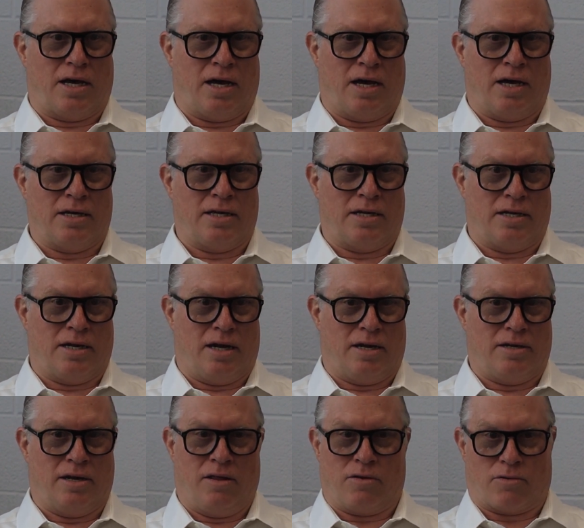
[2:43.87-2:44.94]

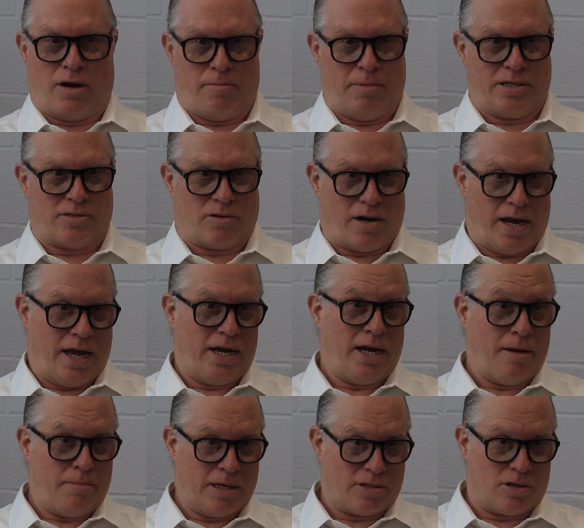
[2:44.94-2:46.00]
Another great mentor I had,
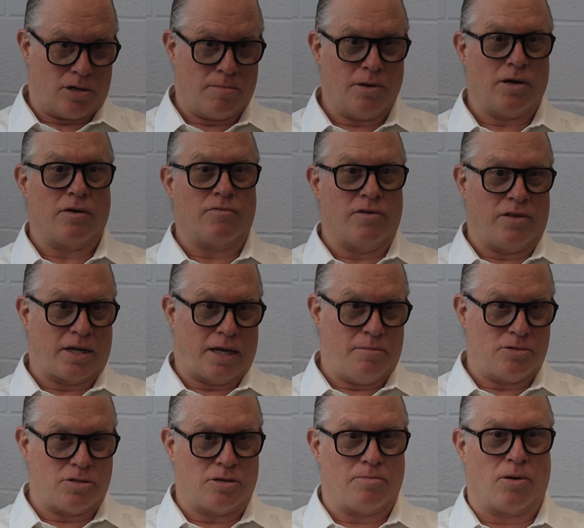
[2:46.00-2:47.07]
Ann McDermott, over in the
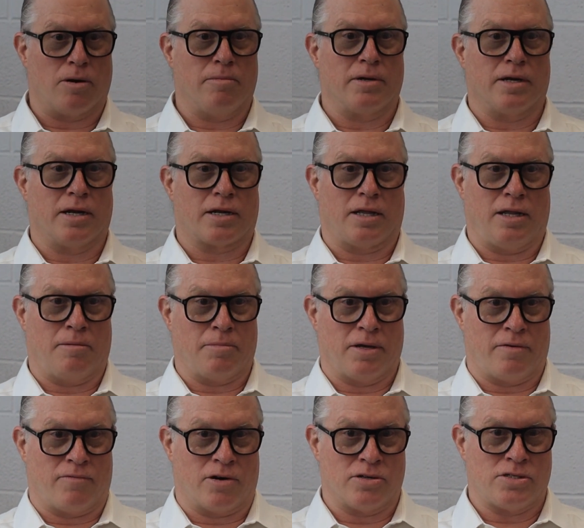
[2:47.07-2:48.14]
chemistry department at Columbia
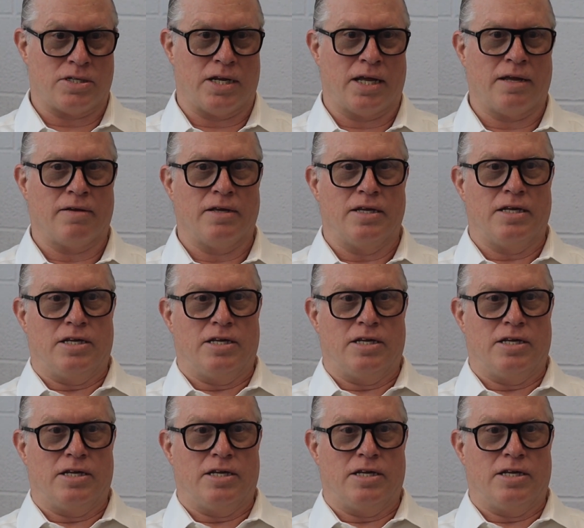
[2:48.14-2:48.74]
University,